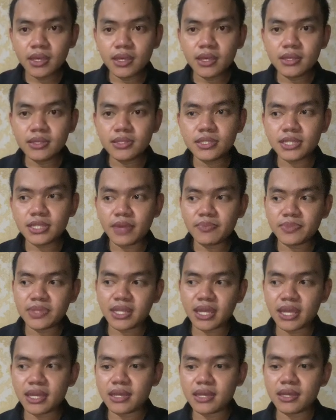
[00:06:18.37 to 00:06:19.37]

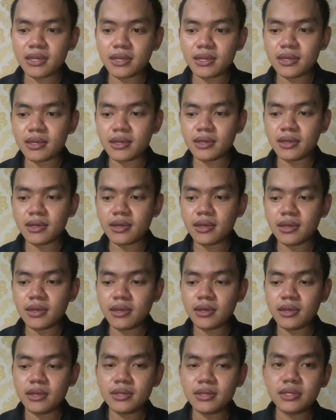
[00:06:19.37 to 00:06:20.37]
something
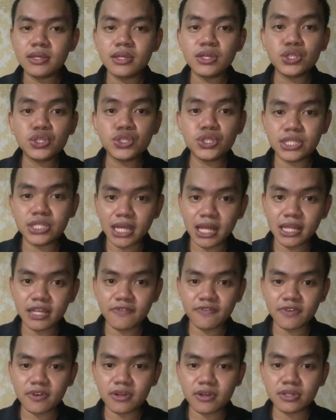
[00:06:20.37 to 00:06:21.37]
to
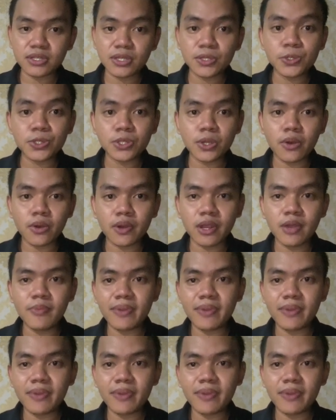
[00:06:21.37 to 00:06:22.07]
deliver the story,